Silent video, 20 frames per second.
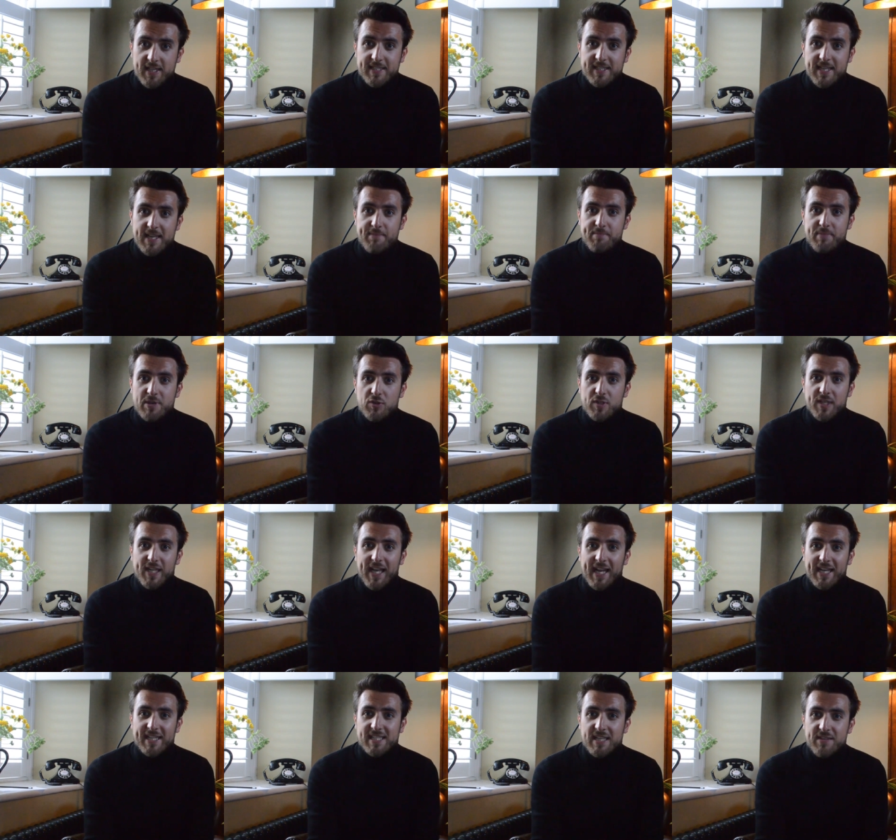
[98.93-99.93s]
team
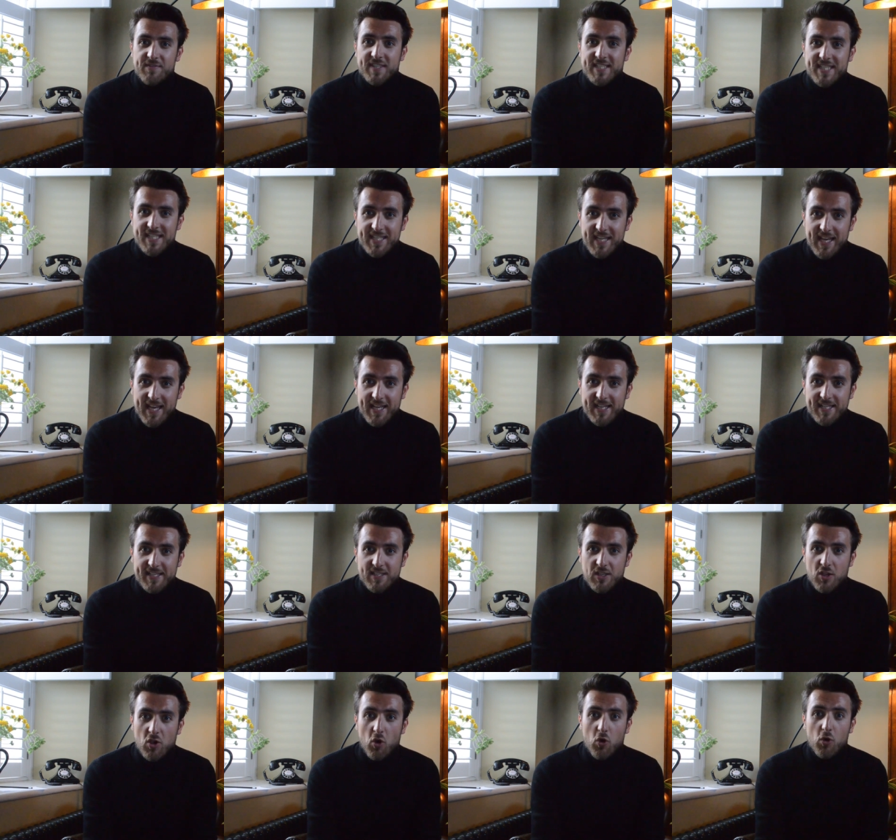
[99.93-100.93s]
building activity days
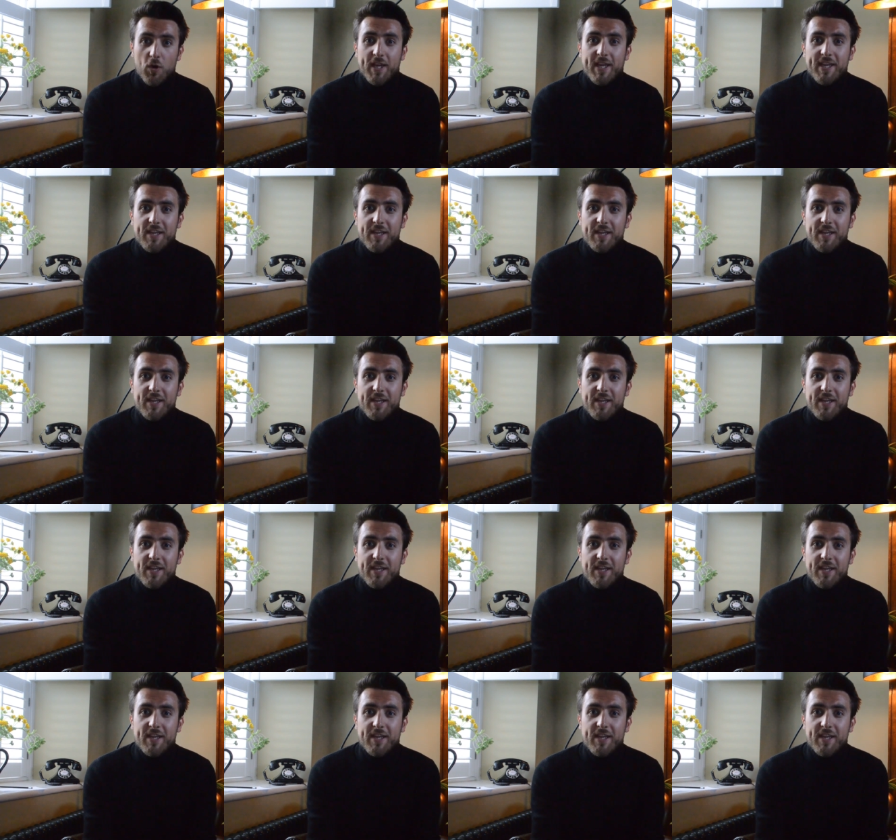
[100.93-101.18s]
or